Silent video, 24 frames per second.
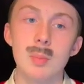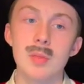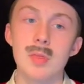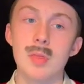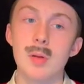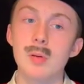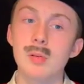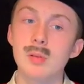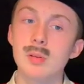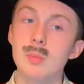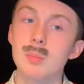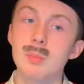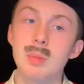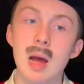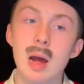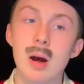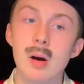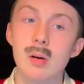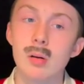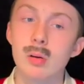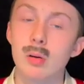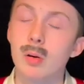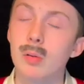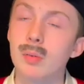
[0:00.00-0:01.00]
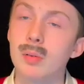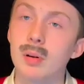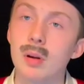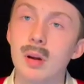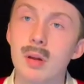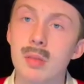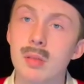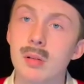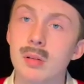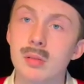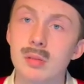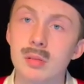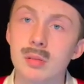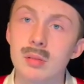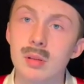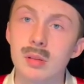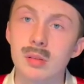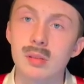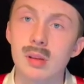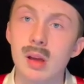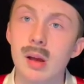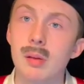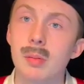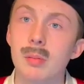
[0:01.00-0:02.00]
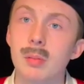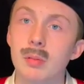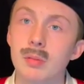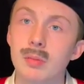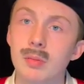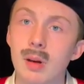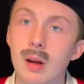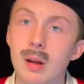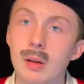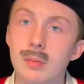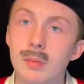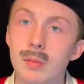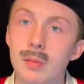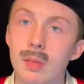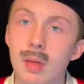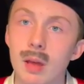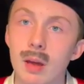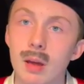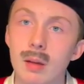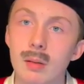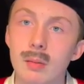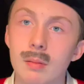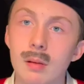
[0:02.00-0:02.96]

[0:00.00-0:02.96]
those in power over others in the South were fine with that.